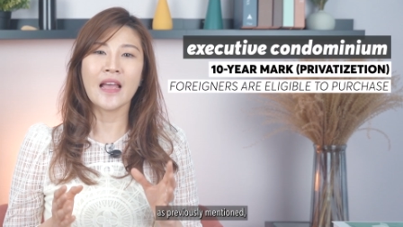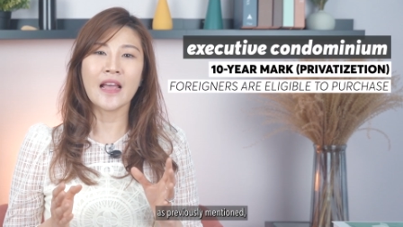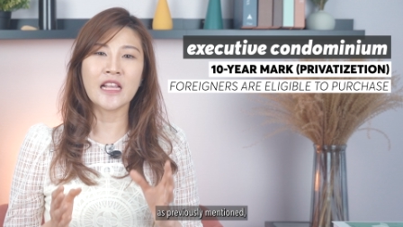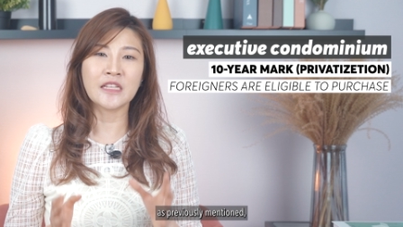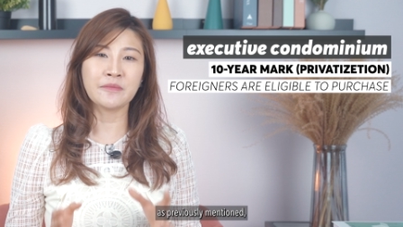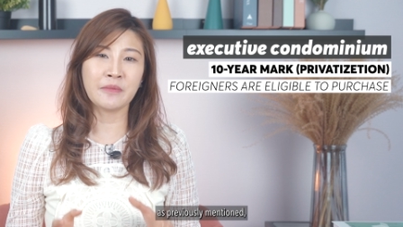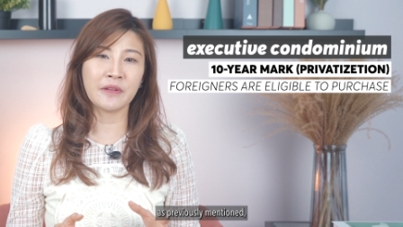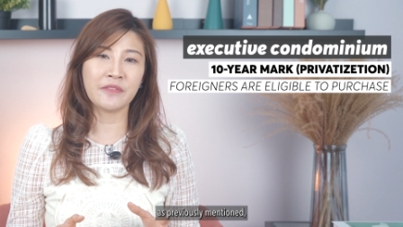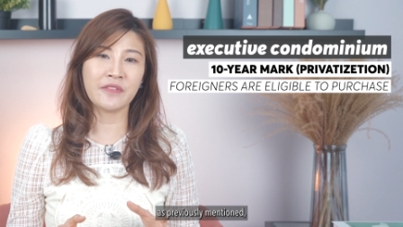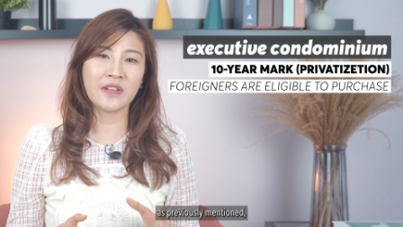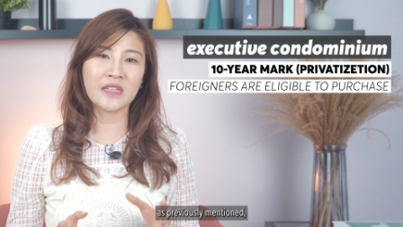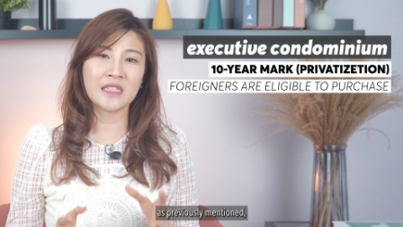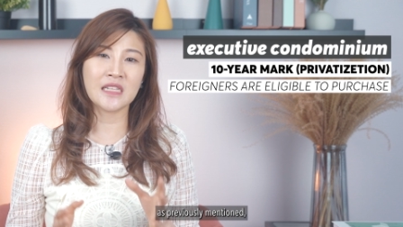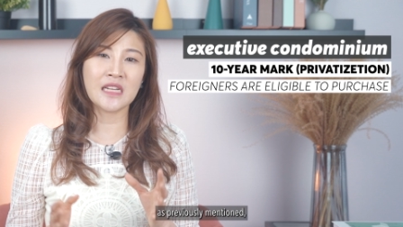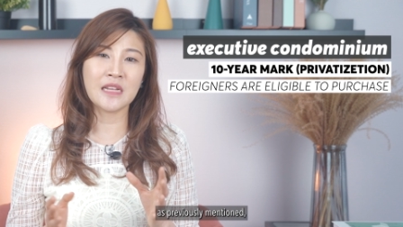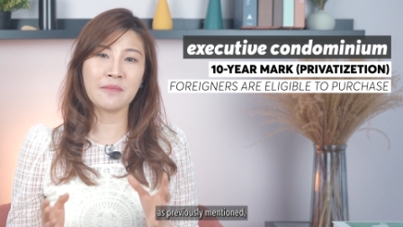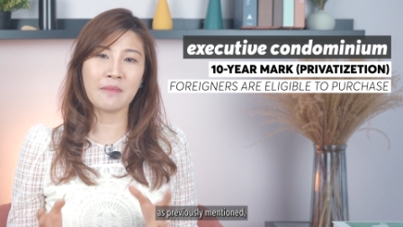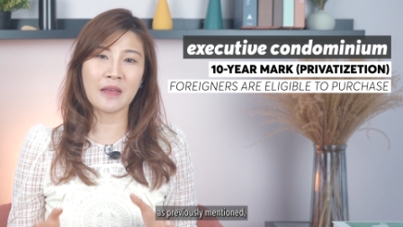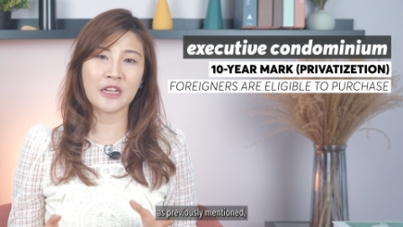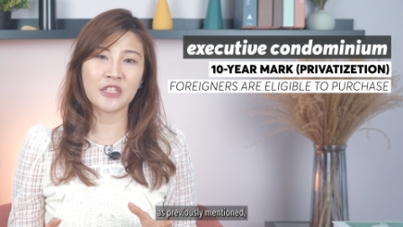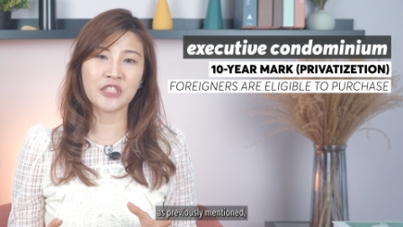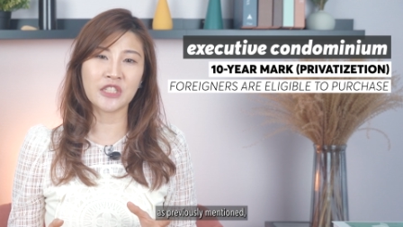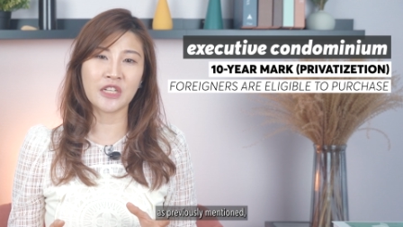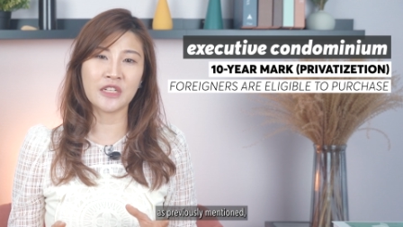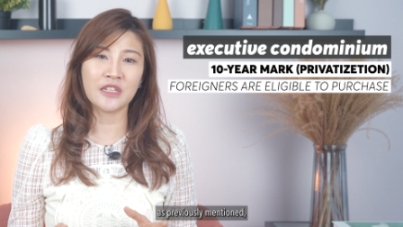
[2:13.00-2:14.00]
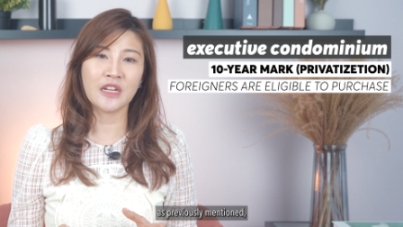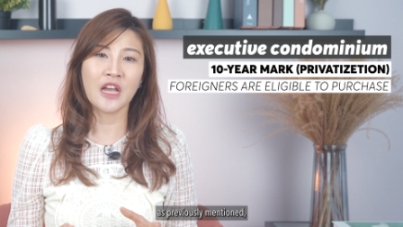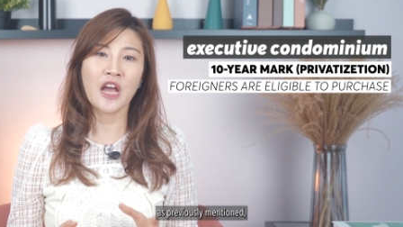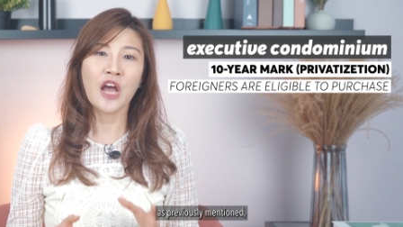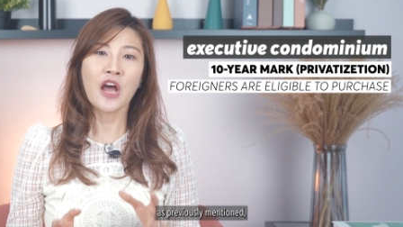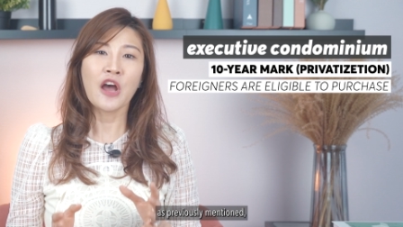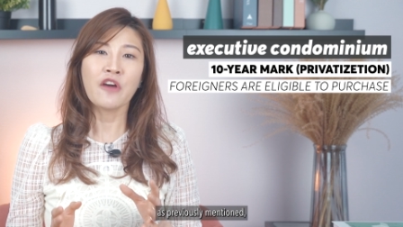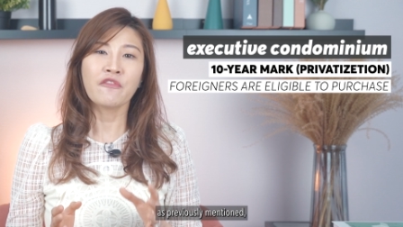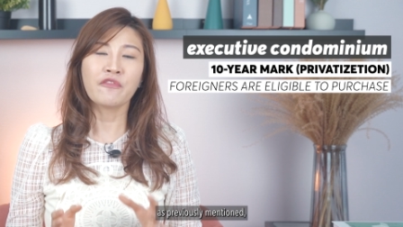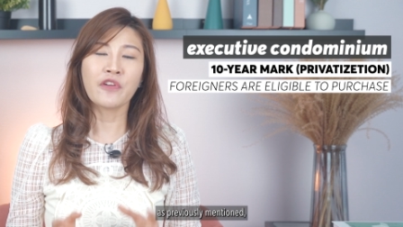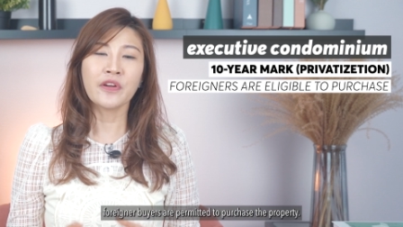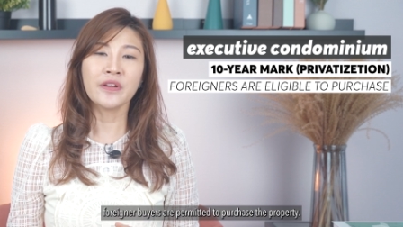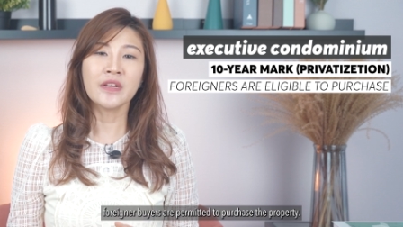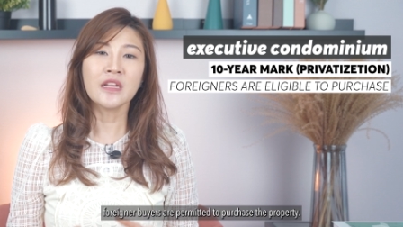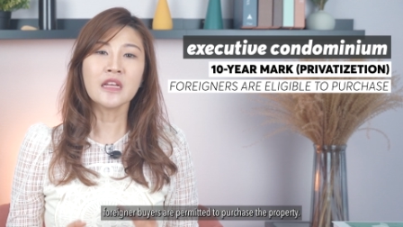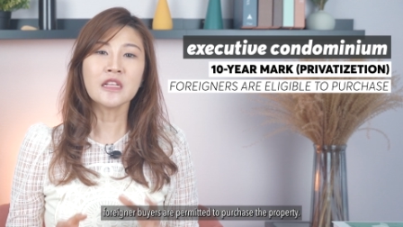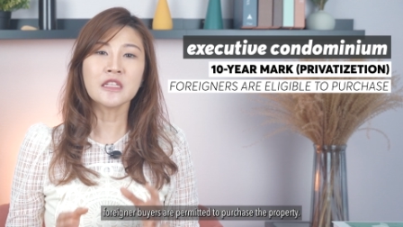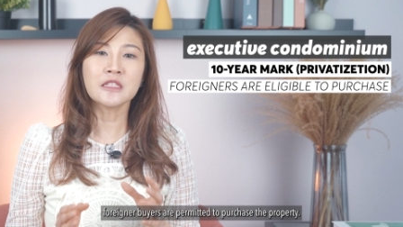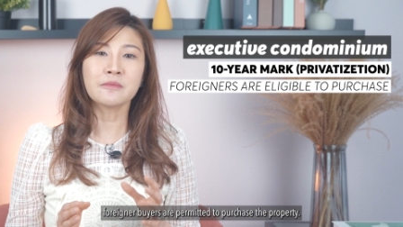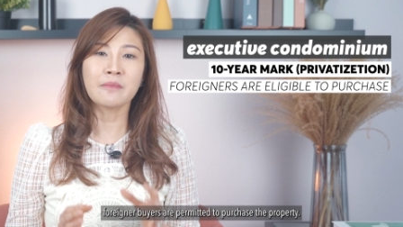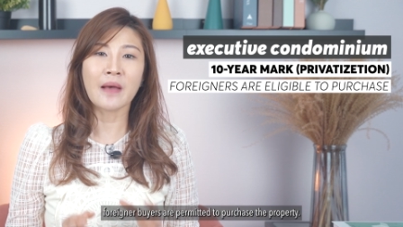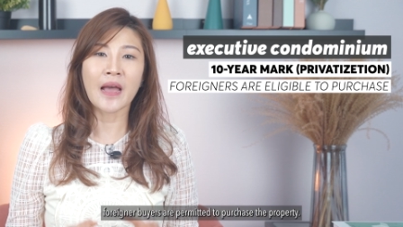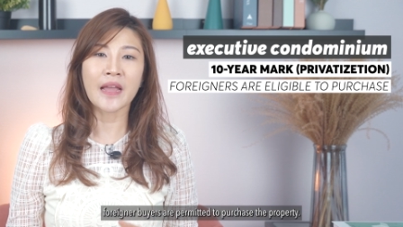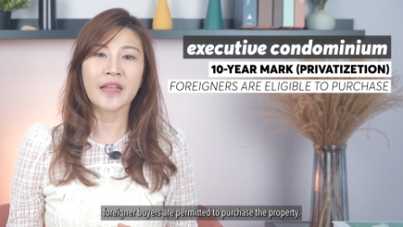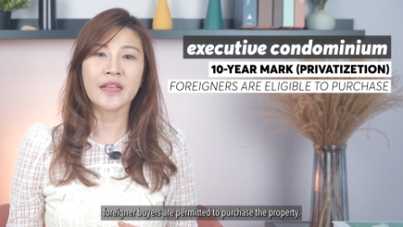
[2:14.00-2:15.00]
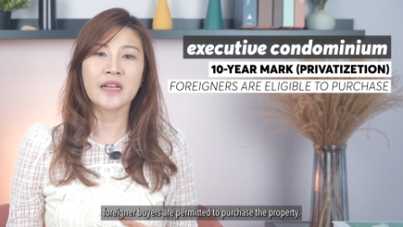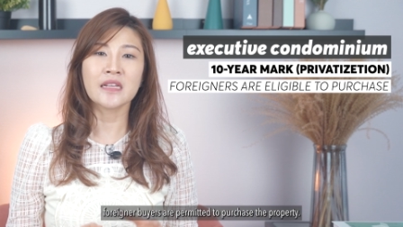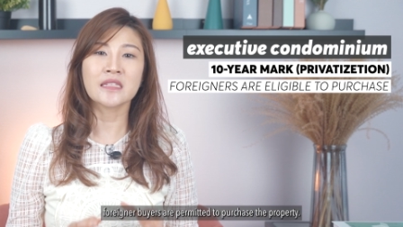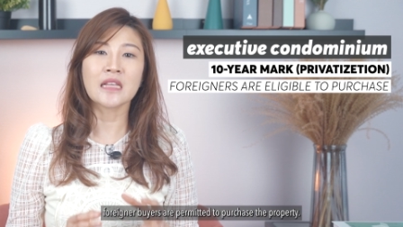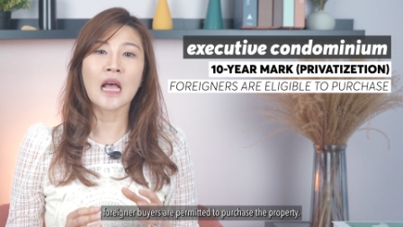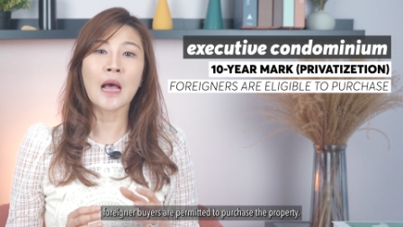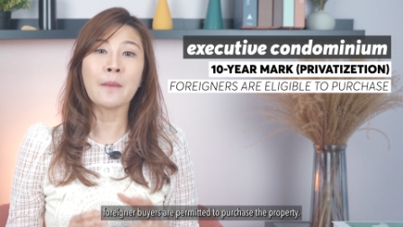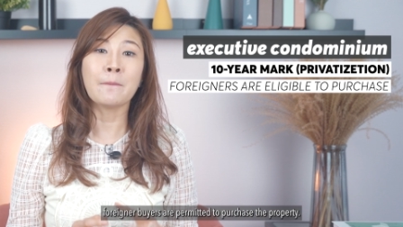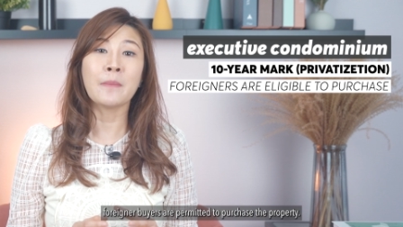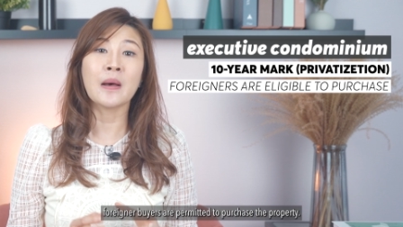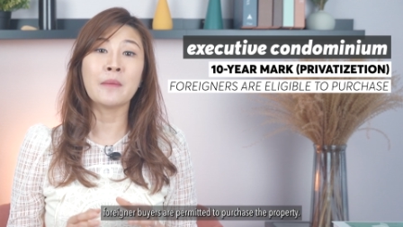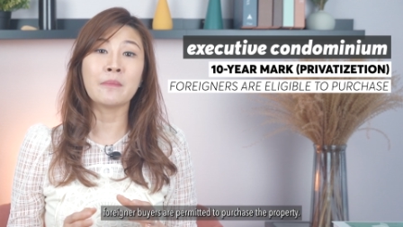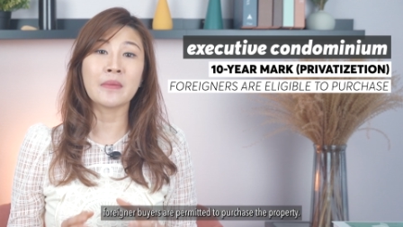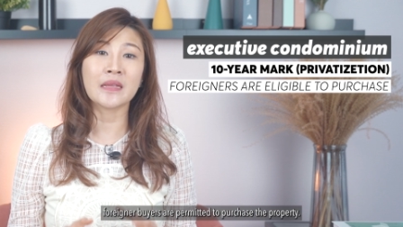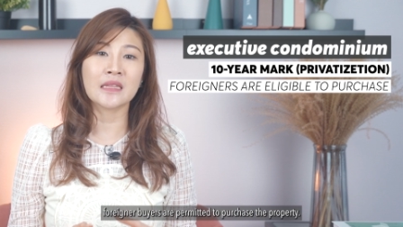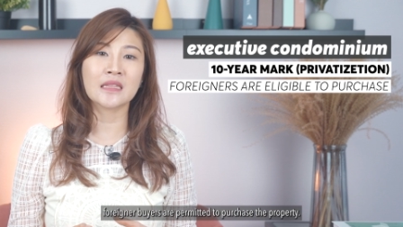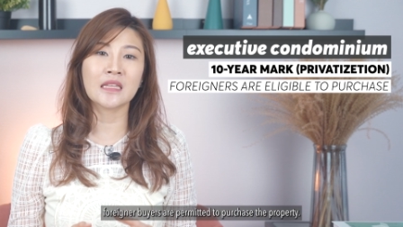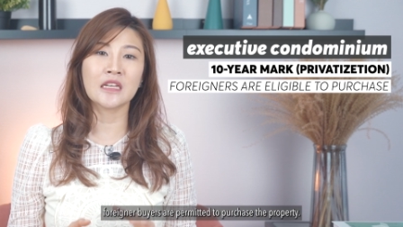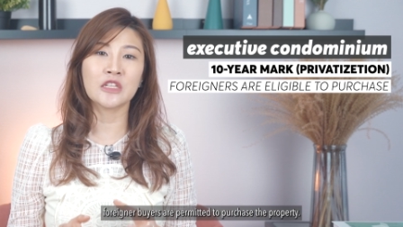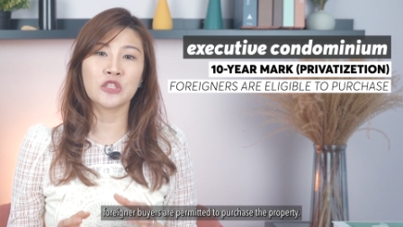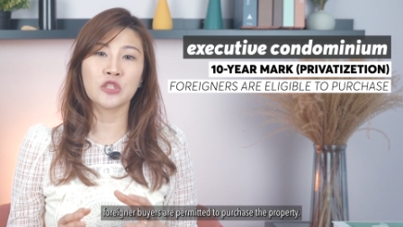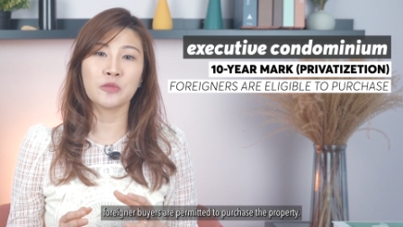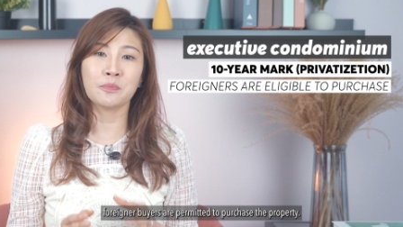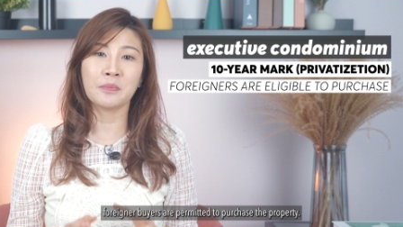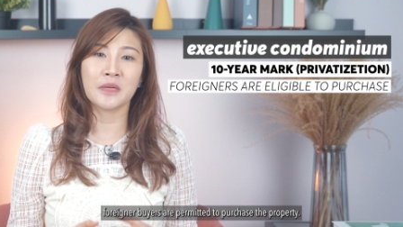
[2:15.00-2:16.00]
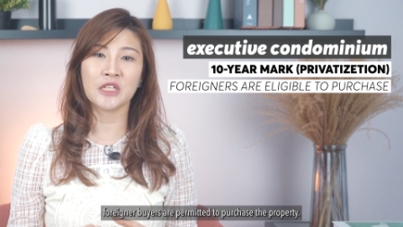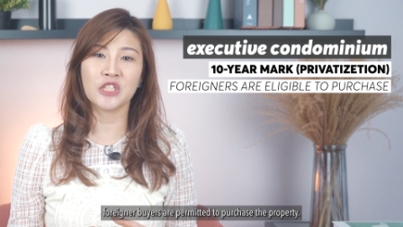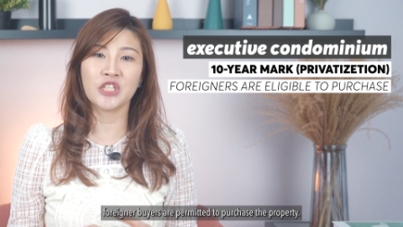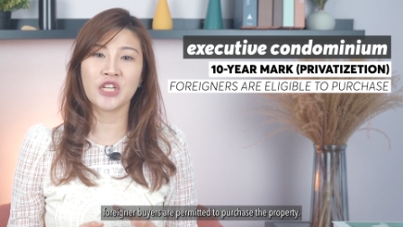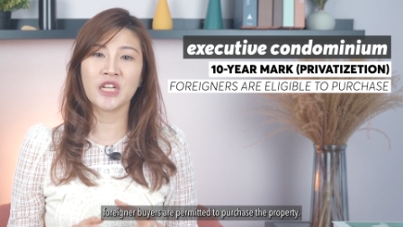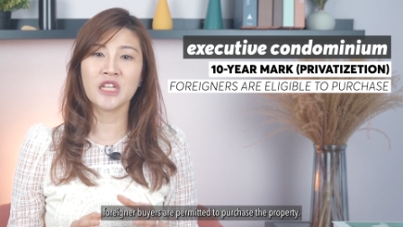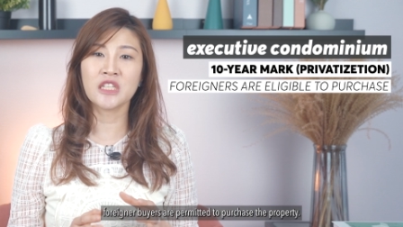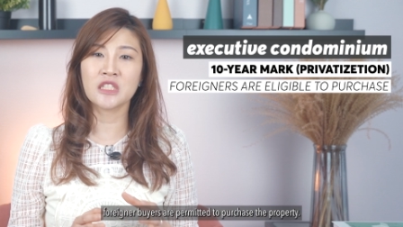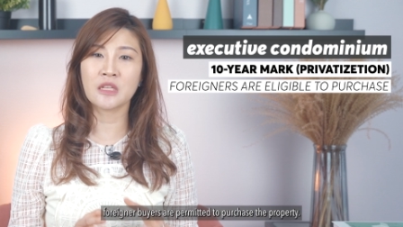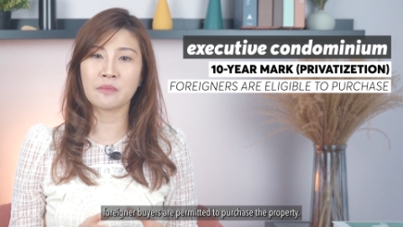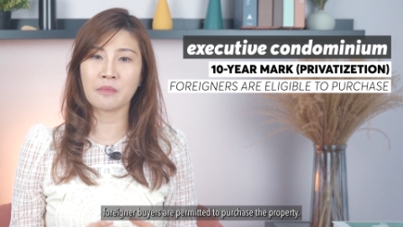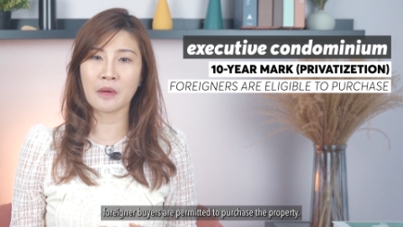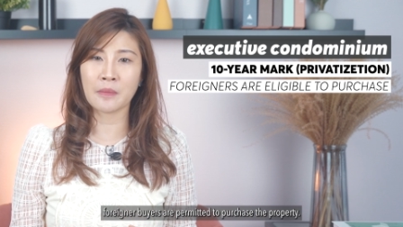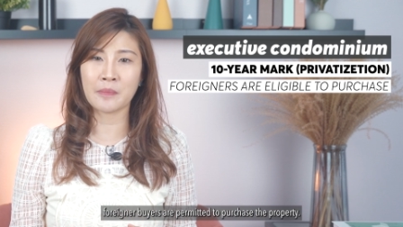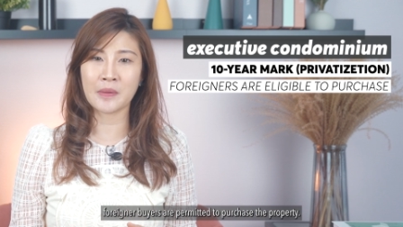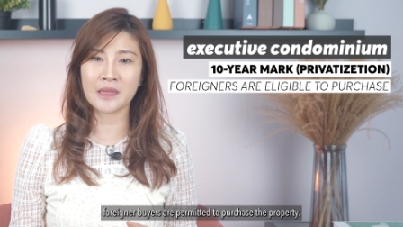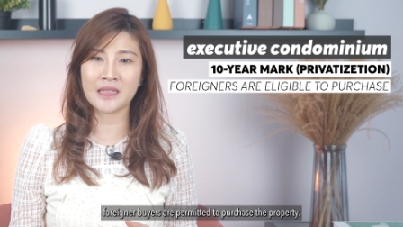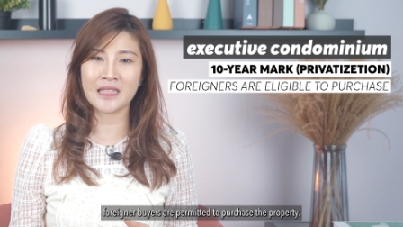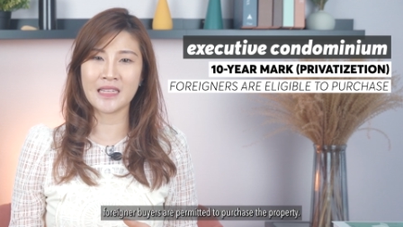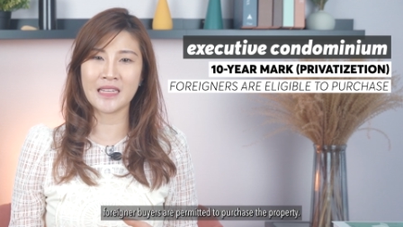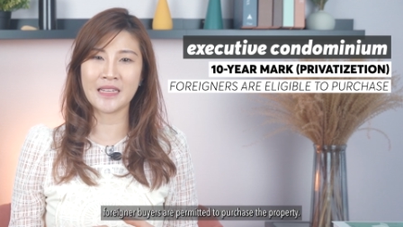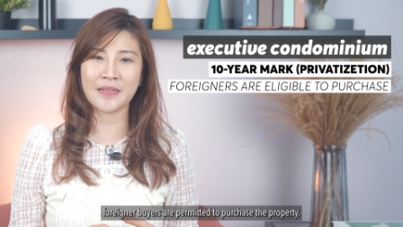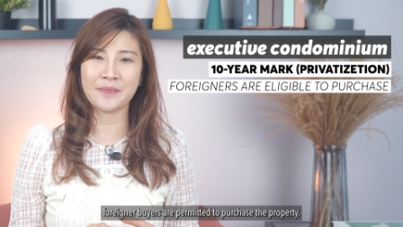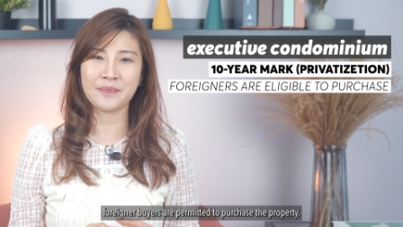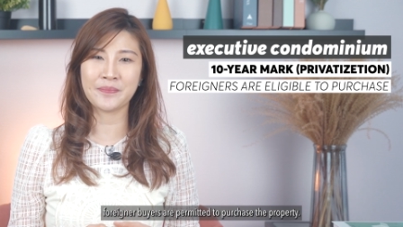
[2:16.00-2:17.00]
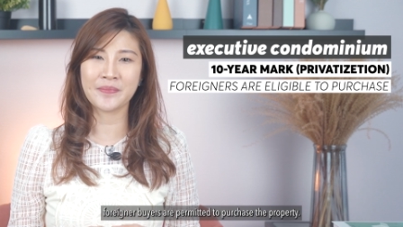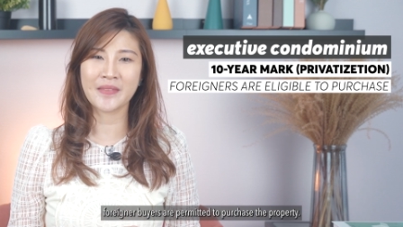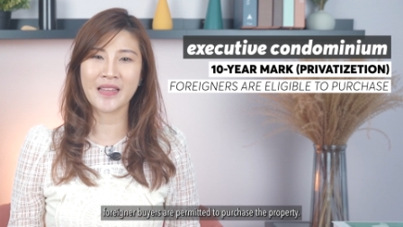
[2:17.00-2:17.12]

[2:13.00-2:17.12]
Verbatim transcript: as previously mentioned, foreigners buyers are permitted to purchase the property.